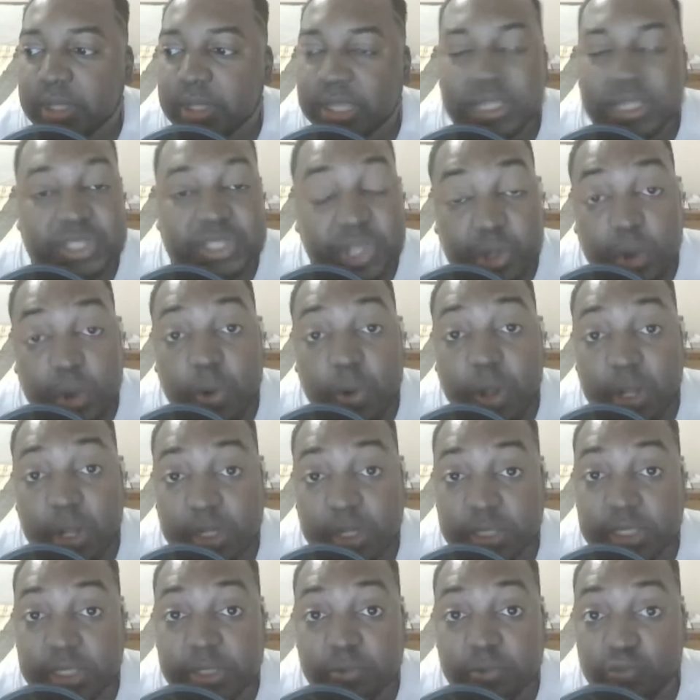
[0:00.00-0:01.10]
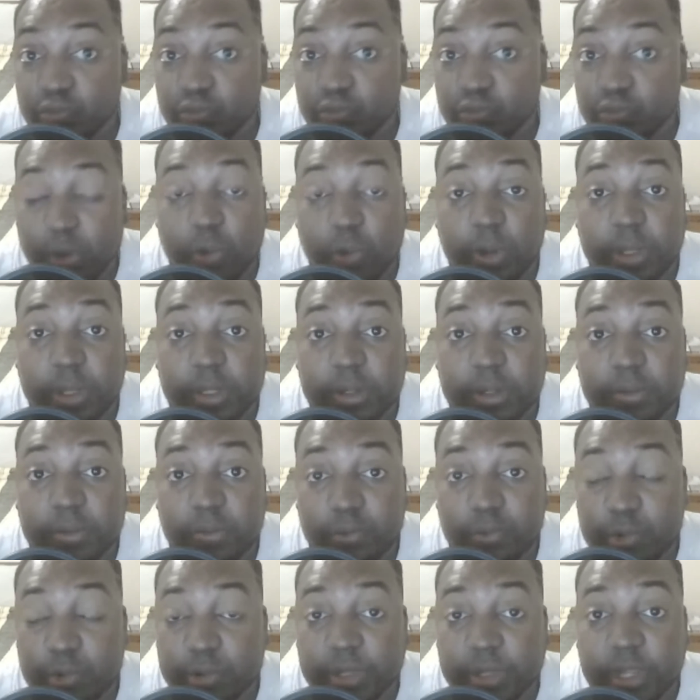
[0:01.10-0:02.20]
could go ugly real quick, real
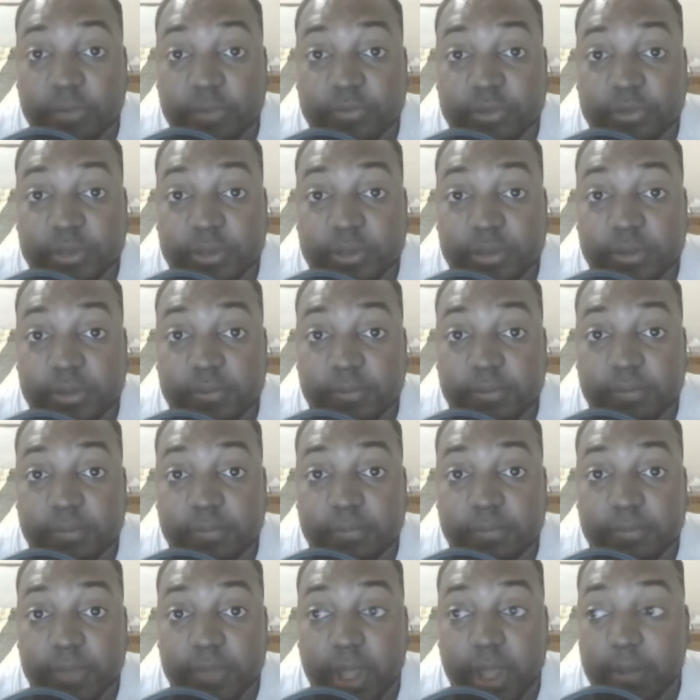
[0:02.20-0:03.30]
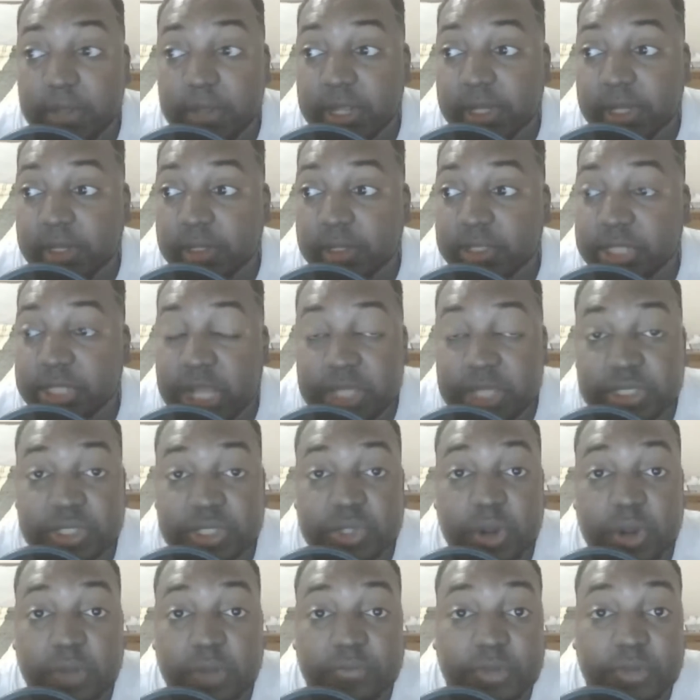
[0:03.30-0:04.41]
left. I mean, chances are
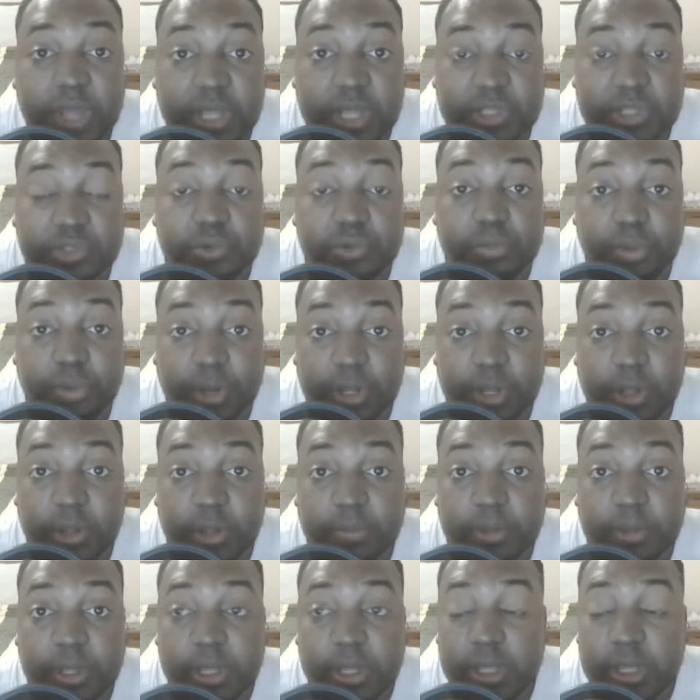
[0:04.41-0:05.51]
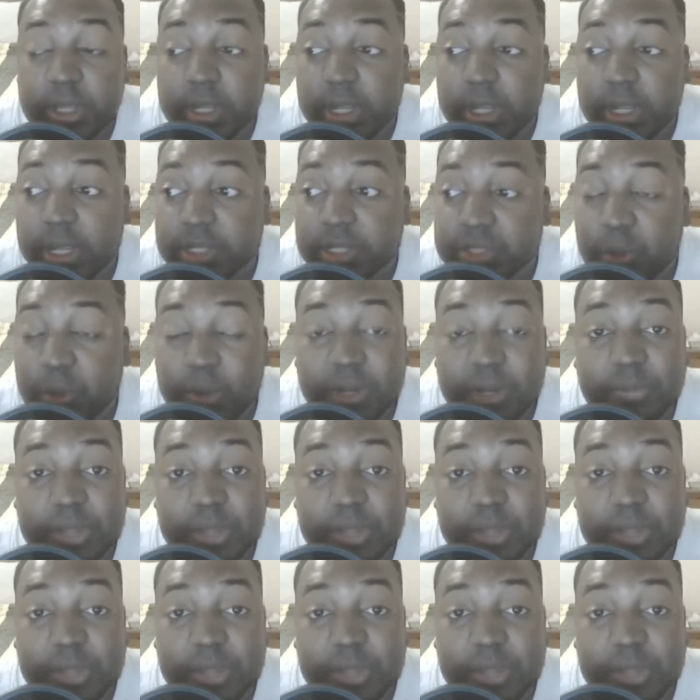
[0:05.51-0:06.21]
if you guys do break up, it's going to be an